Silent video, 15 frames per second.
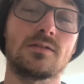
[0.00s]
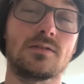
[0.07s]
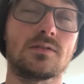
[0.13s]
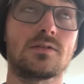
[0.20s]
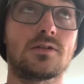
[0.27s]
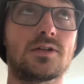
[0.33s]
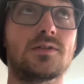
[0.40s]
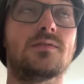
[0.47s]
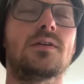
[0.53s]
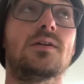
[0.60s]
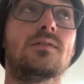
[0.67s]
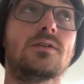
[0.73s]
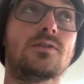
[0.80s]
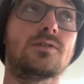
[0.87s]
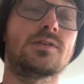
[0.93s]
or
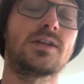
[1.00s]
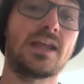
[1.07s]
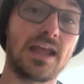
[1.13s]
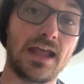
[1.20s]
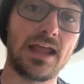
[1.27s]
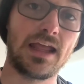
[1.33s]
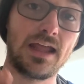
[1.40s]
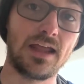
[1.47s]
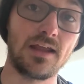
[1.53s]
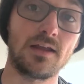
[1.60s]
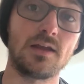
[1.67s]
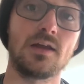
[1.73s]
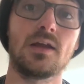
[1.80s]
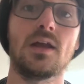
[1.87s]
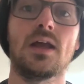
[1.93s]
3500K,
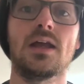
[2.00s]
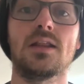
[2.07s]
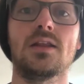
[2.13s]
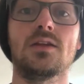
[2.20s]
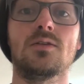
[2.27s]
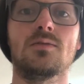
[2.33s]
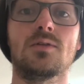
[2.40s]
and then you